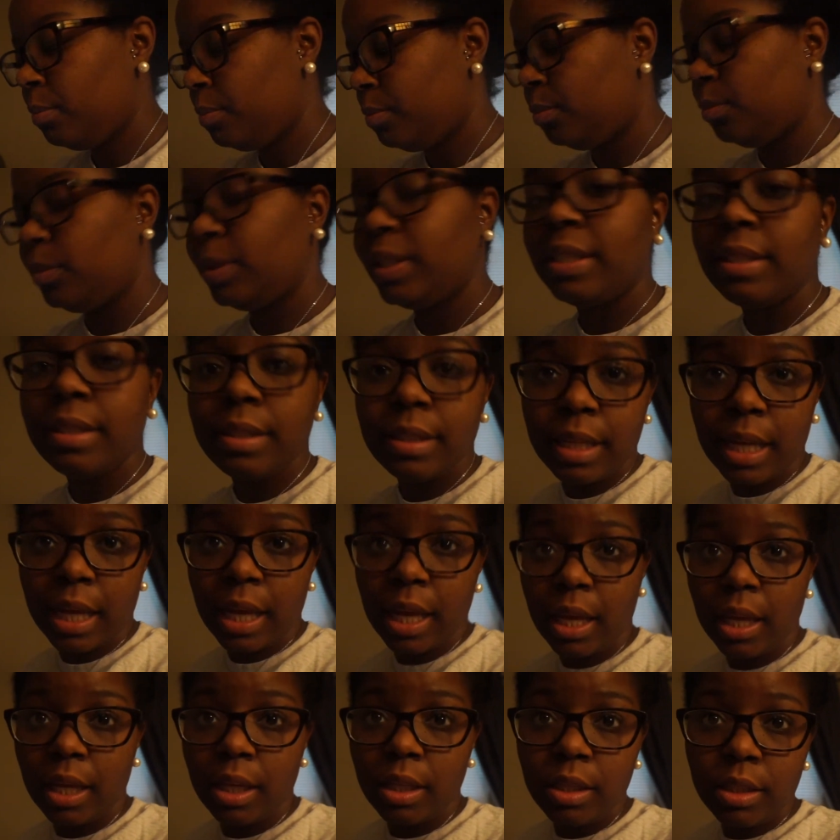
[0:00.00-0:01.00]

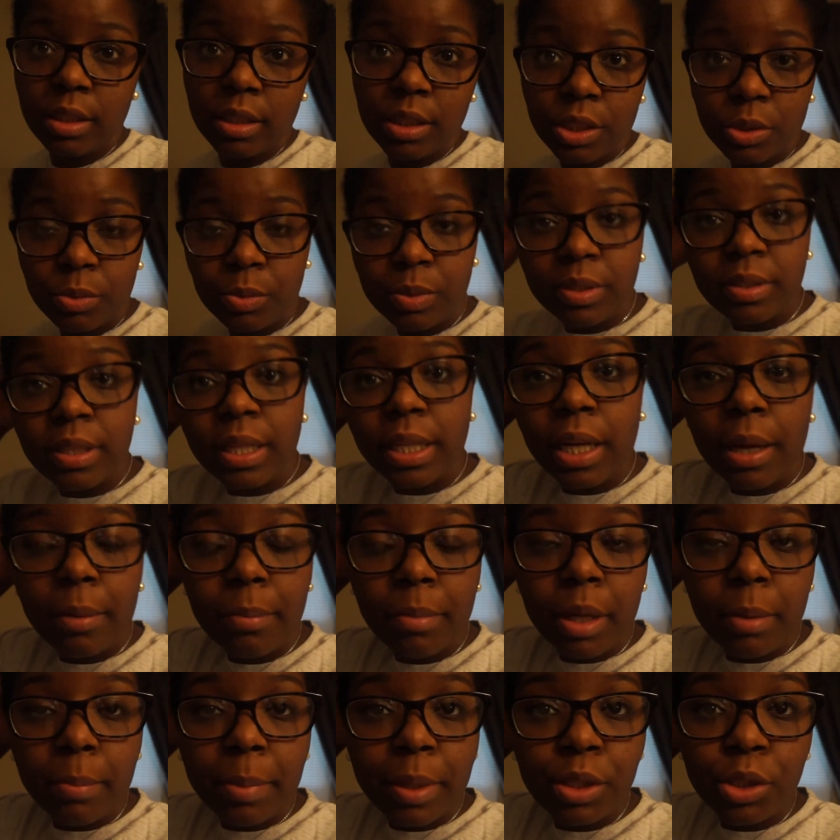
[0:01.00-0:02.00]
Wednesday. This Wednesday
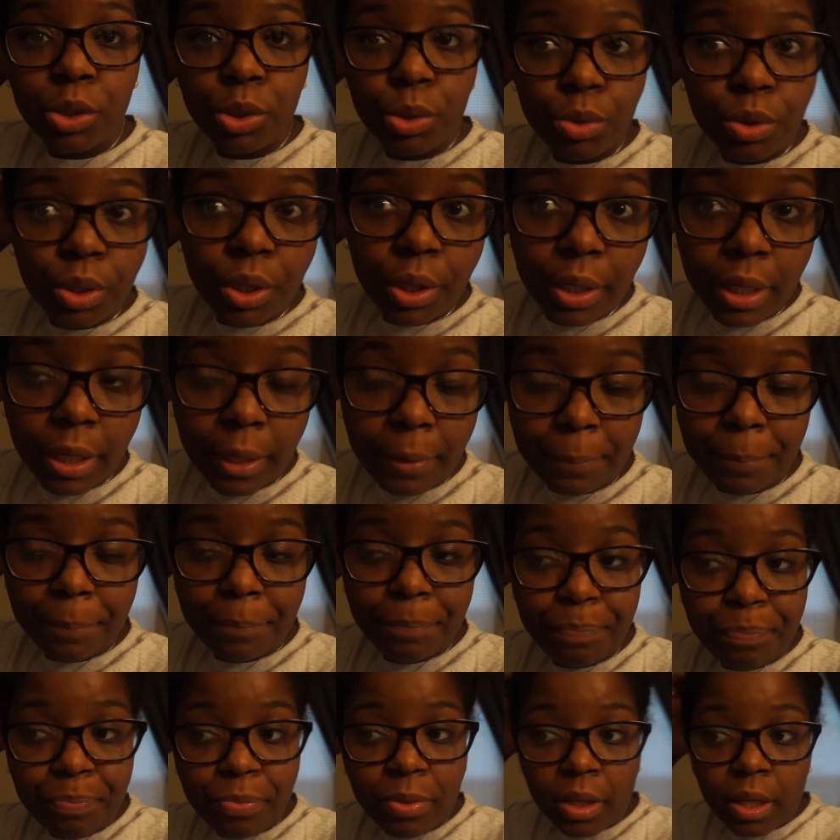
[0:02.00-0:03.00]
coming up at 2:30.
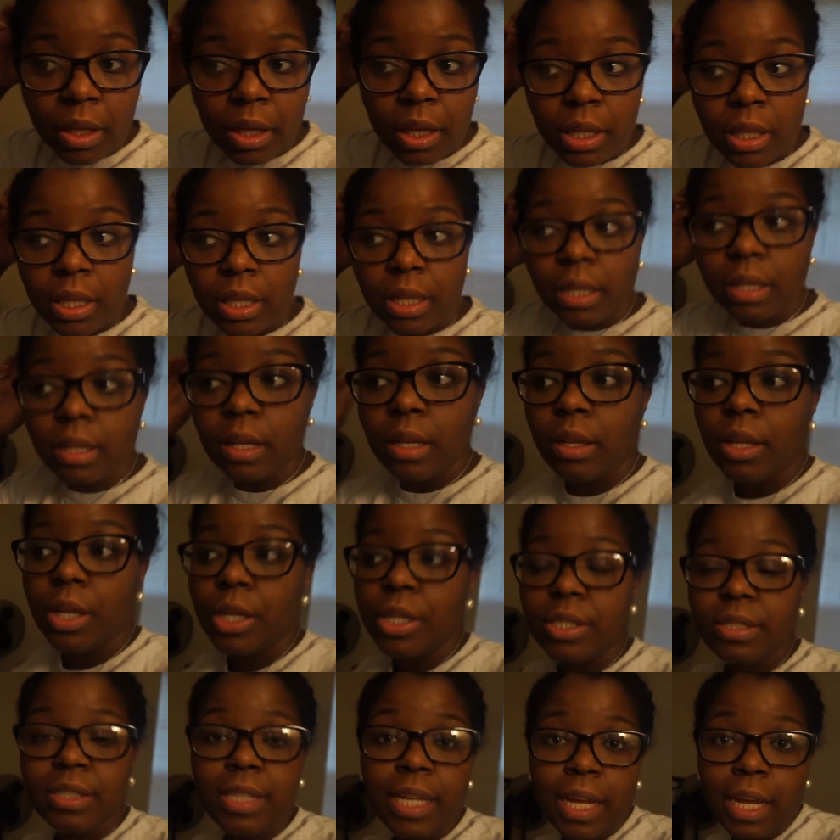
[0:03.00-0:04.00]
And then
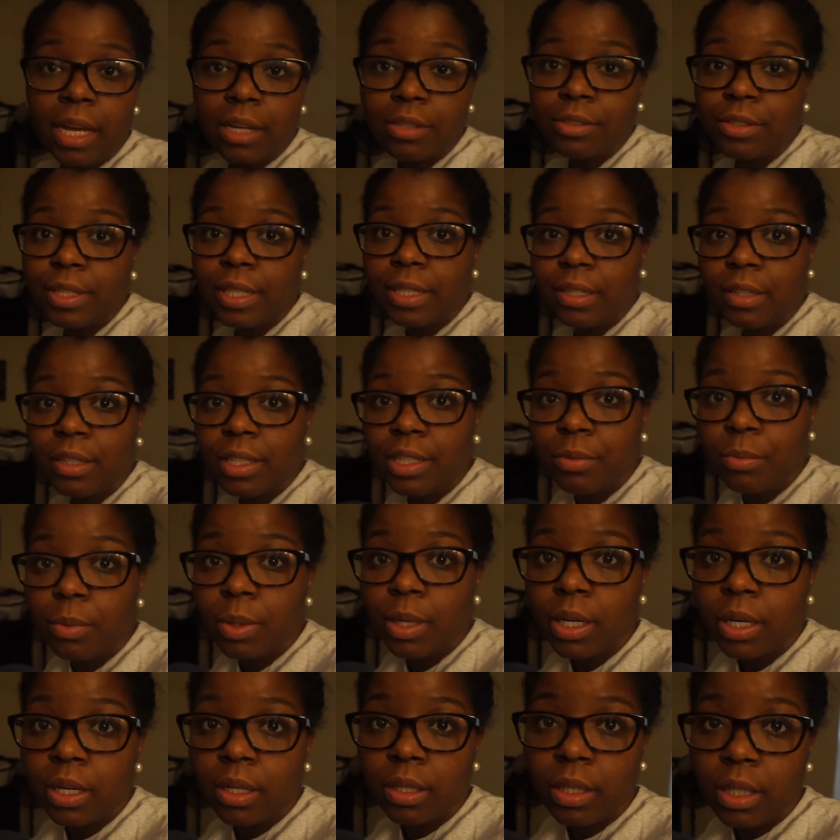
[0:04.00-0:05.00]
Thursday I also have to leave
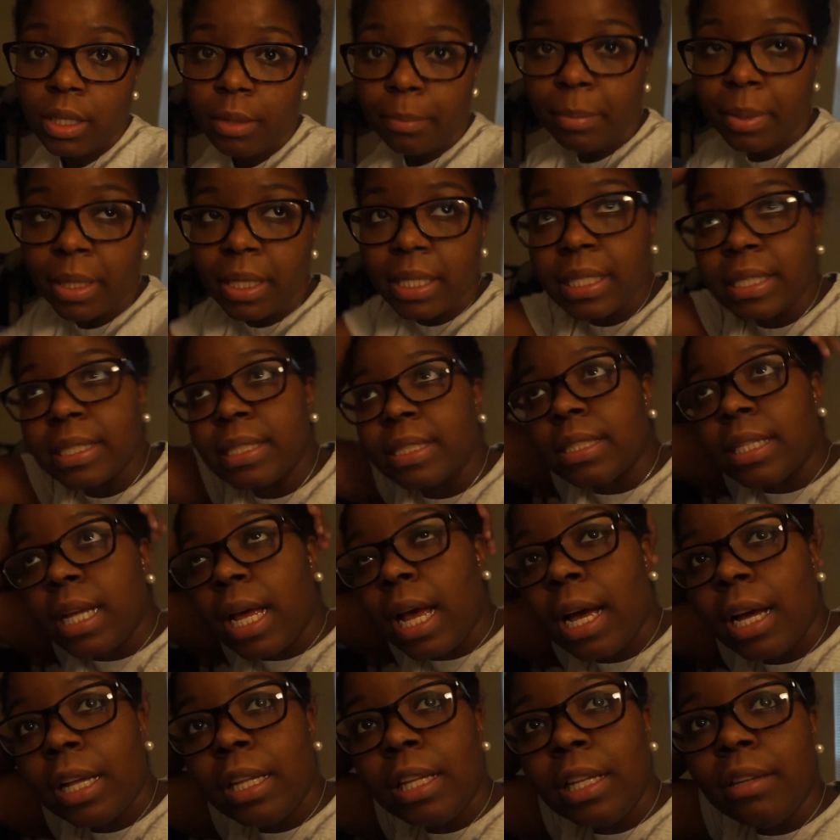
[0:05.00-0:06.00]
work early, but
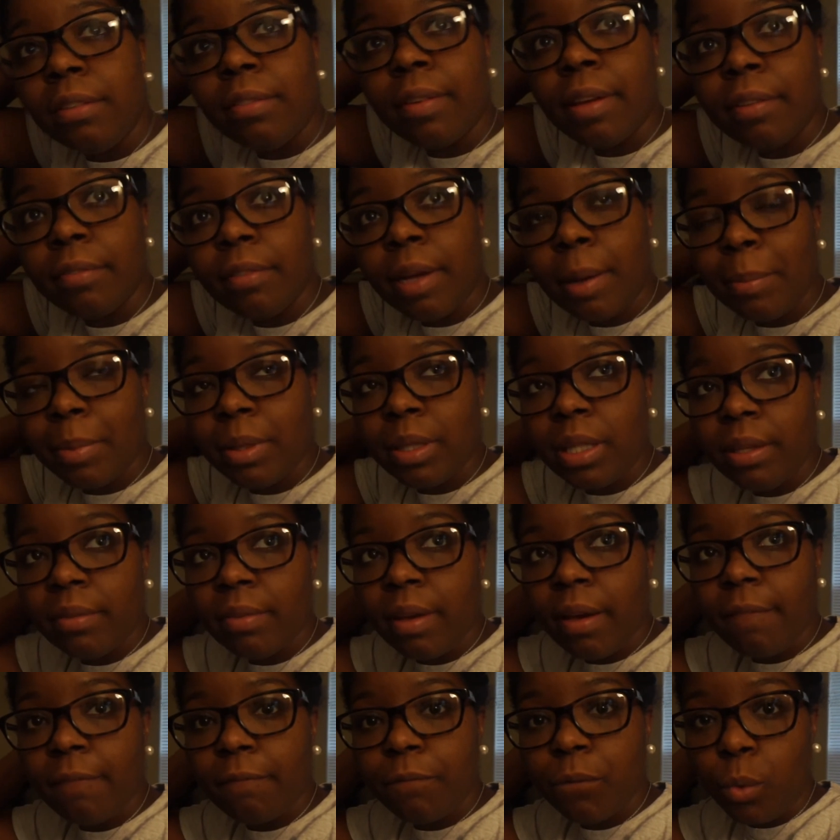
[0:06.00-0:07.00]
I'm gonna leave
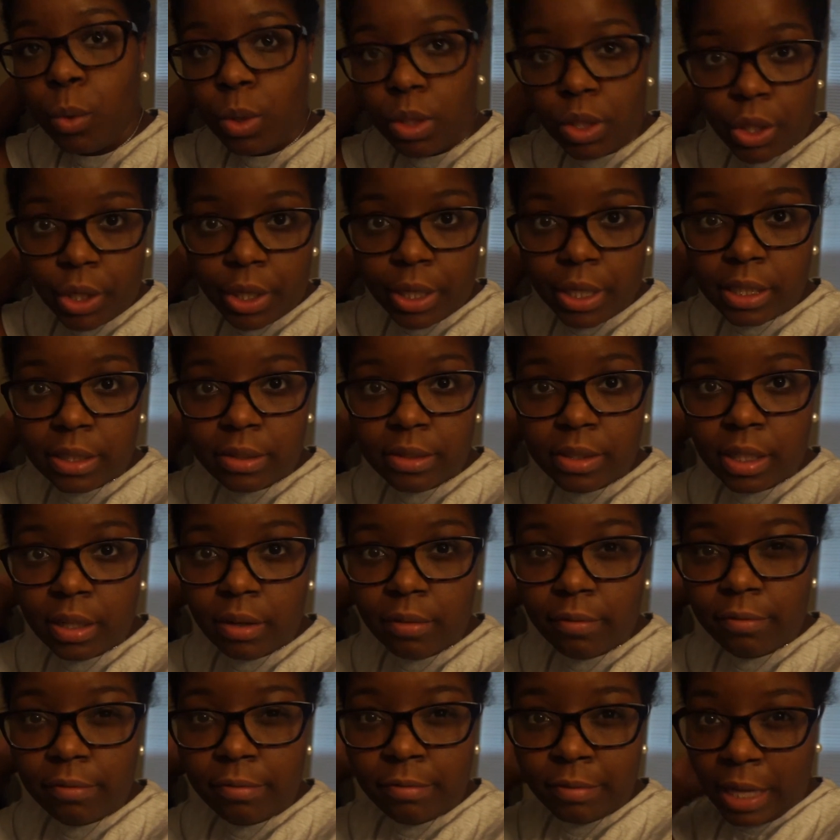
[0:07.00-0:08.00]
at 4:30 instead
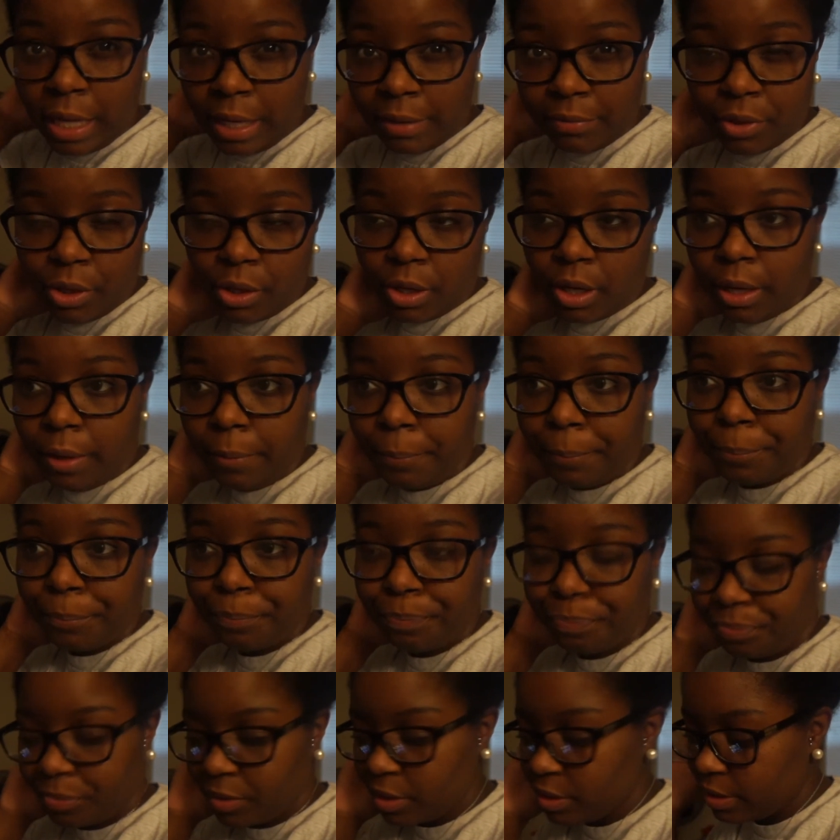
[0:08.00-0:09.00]
of 5:30.
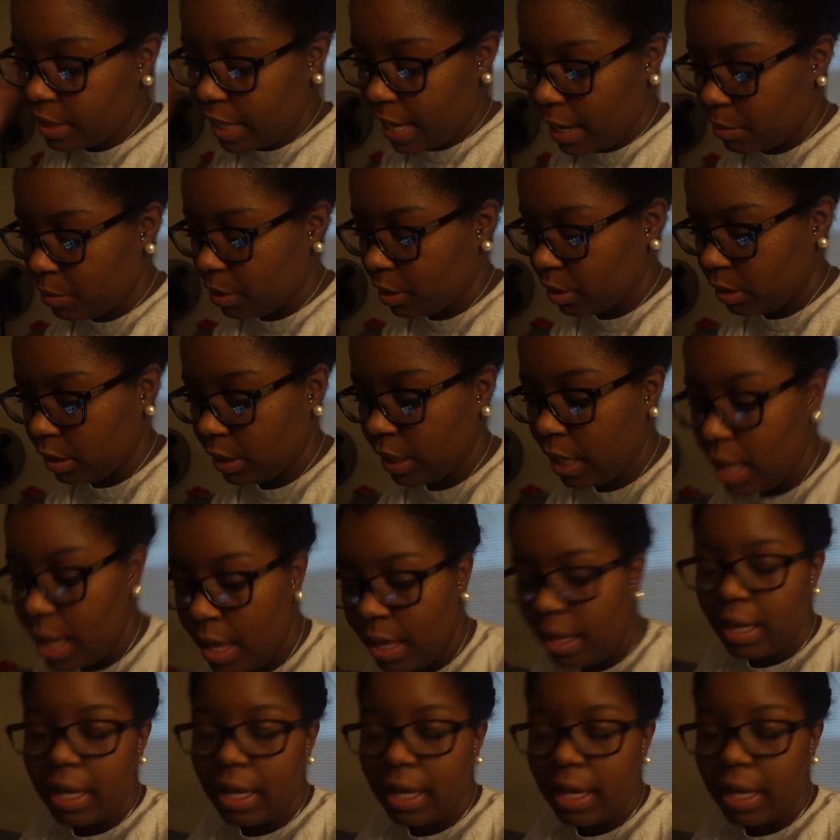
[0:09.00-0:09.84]
It's an hour early.